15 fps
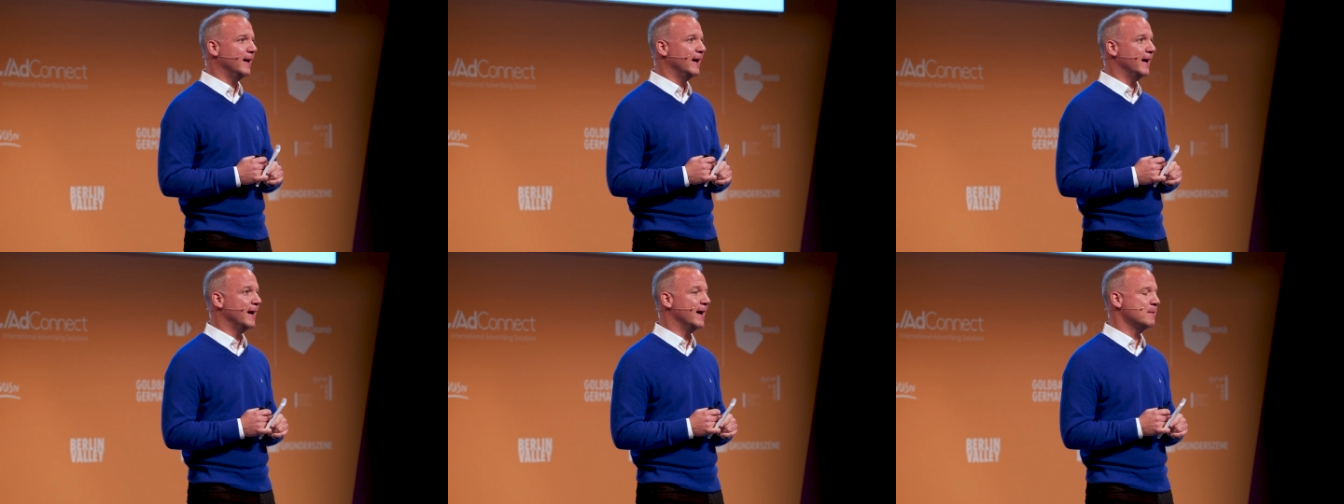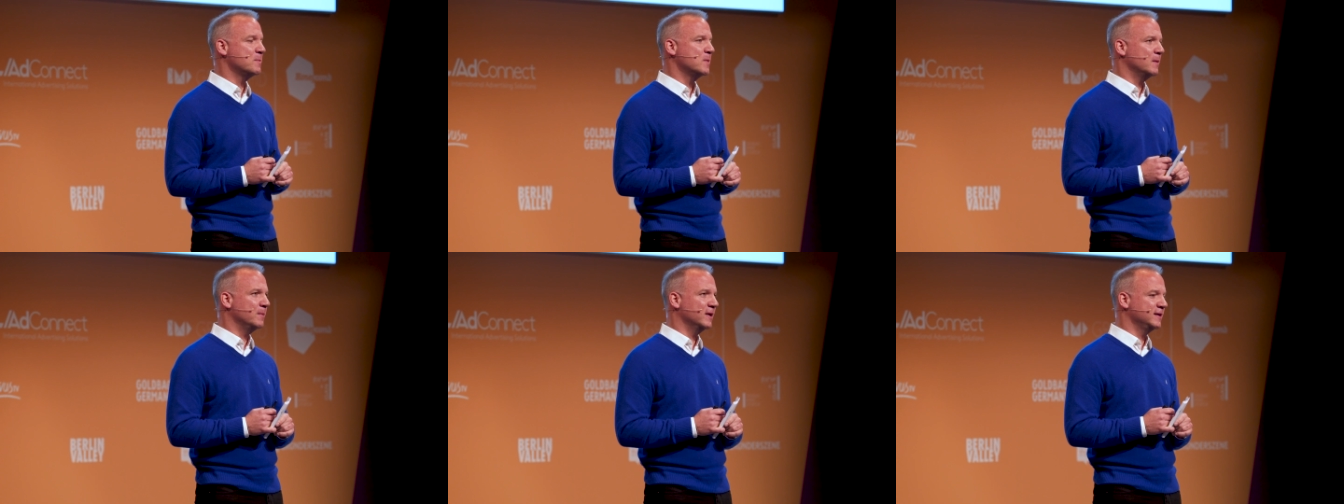
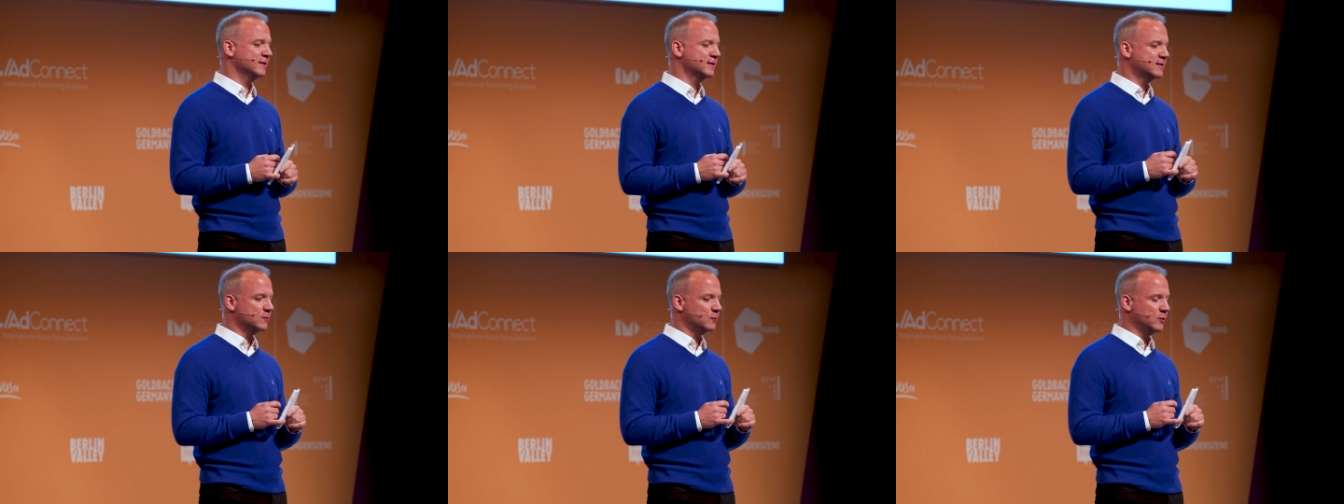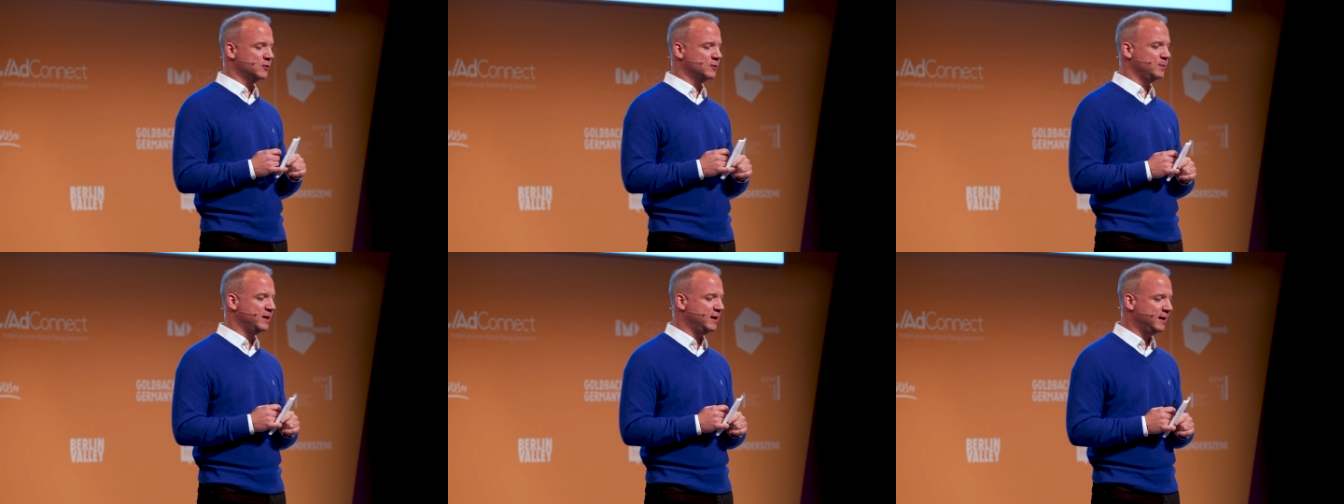Um, but this
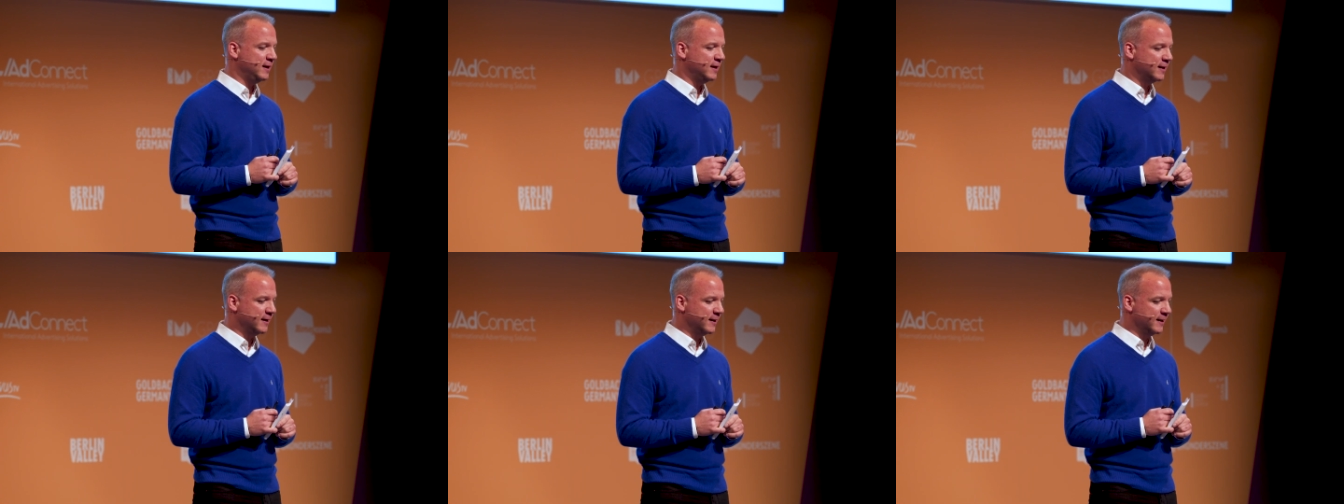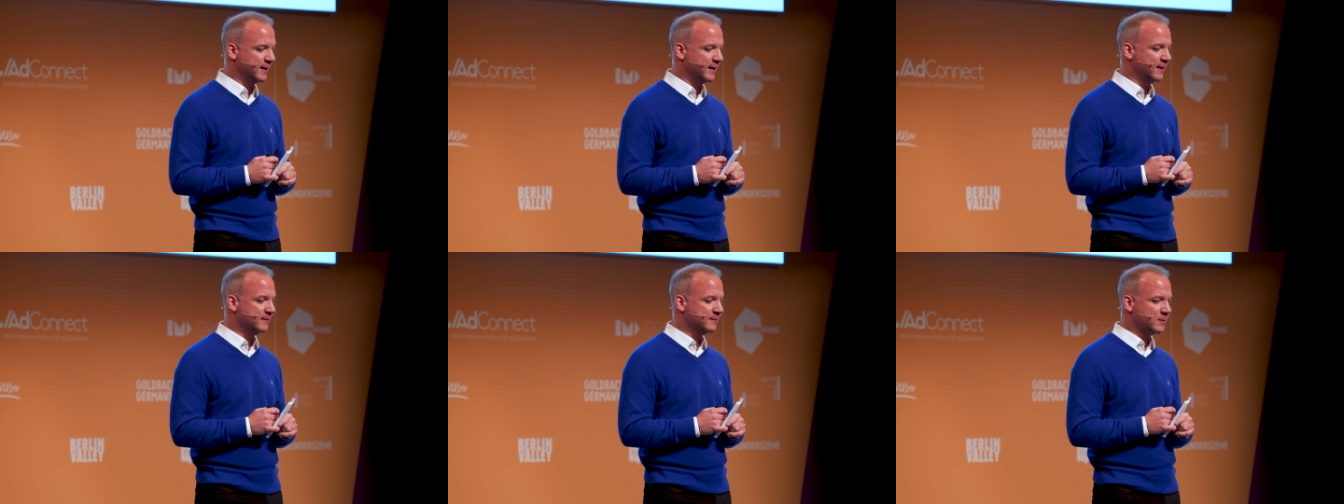would be
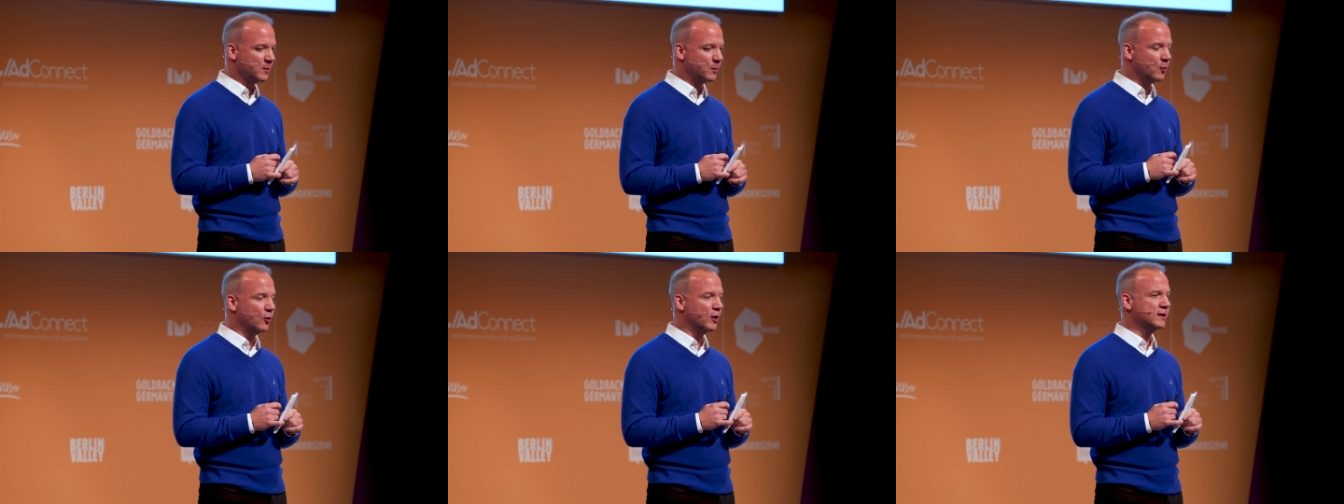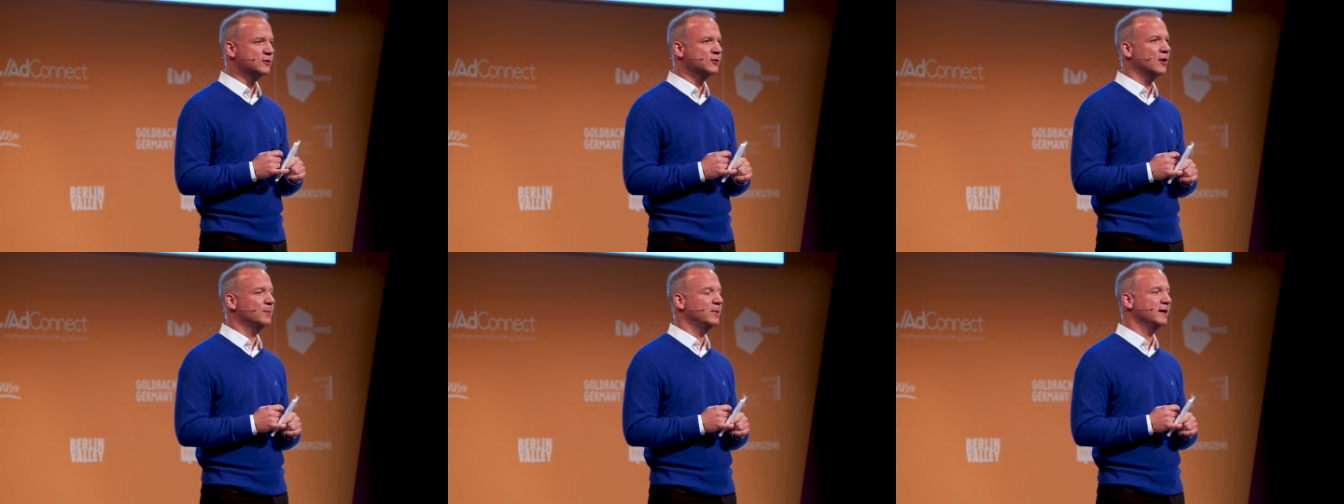uh, more the
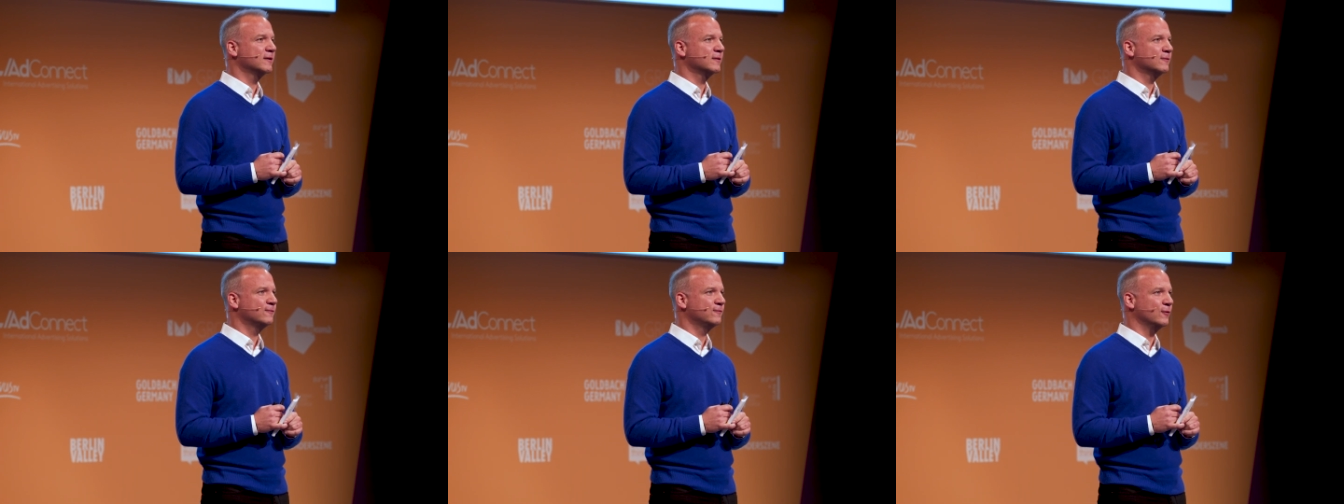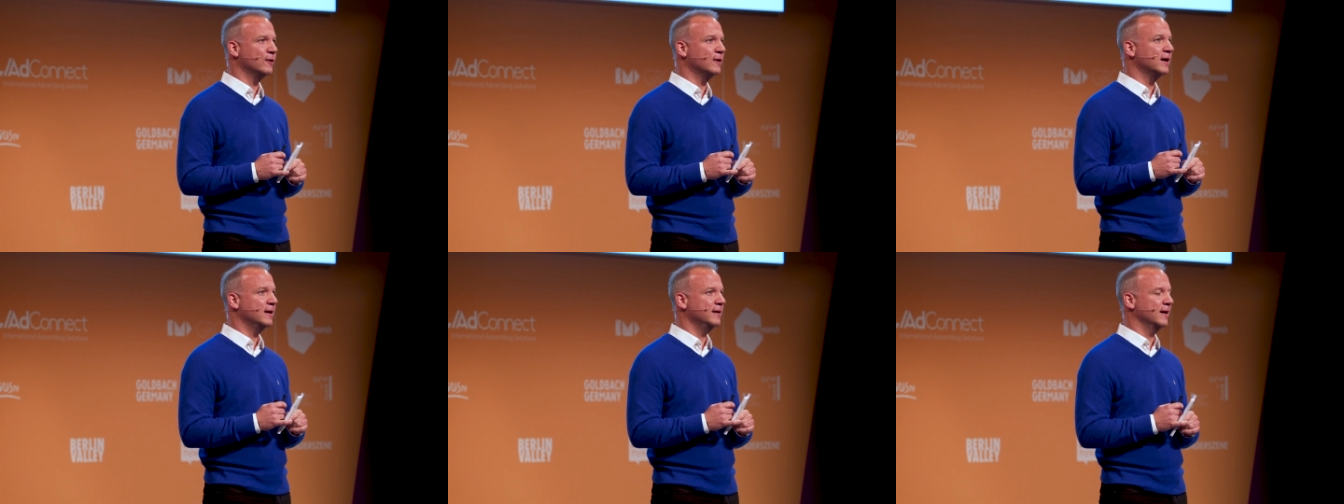topic
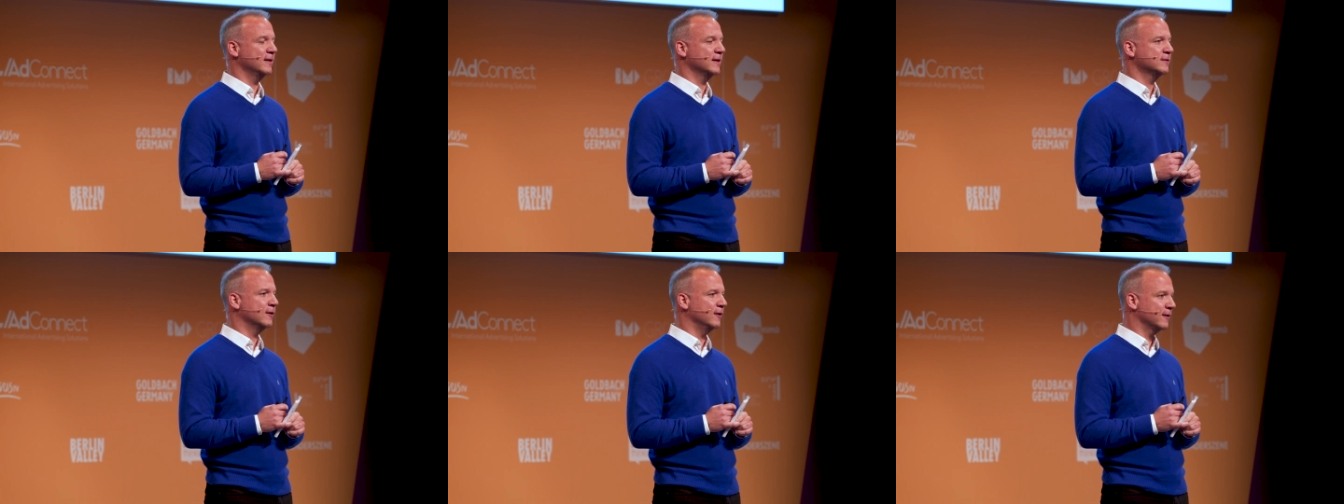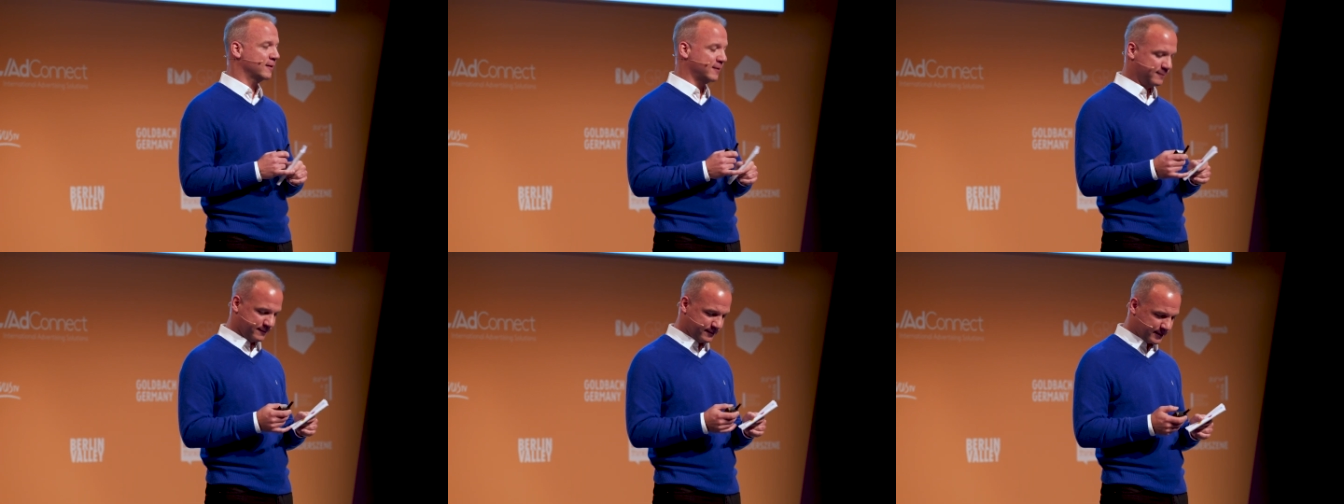for another talk.
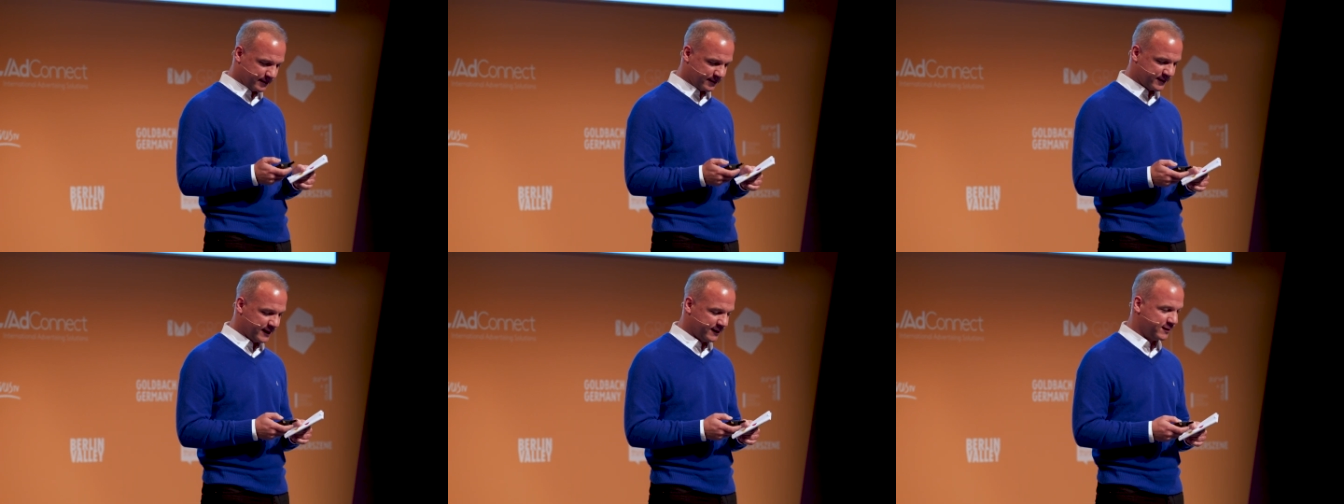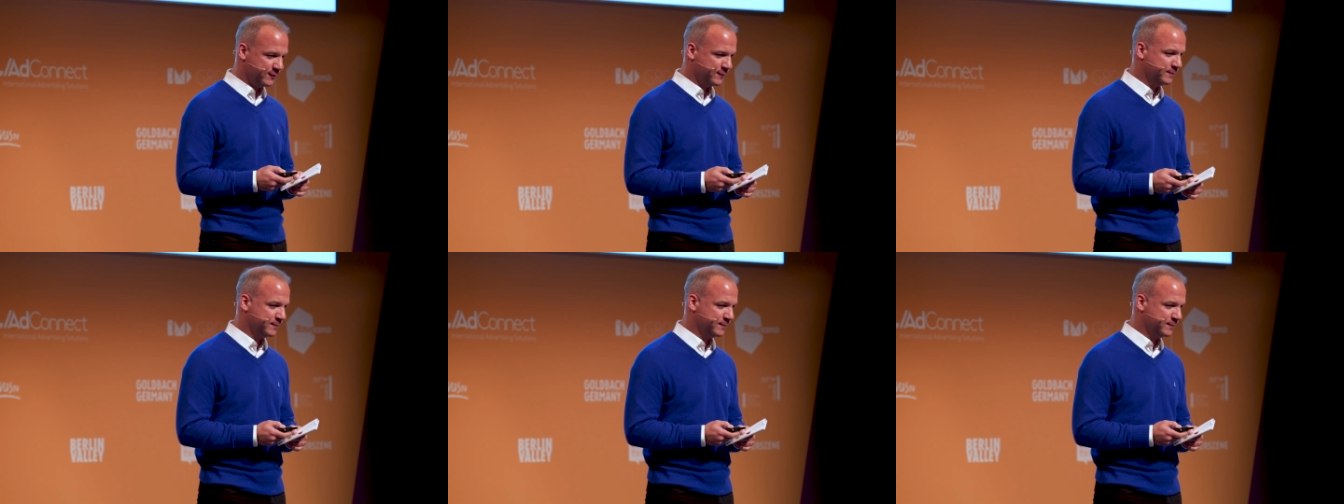Thank you.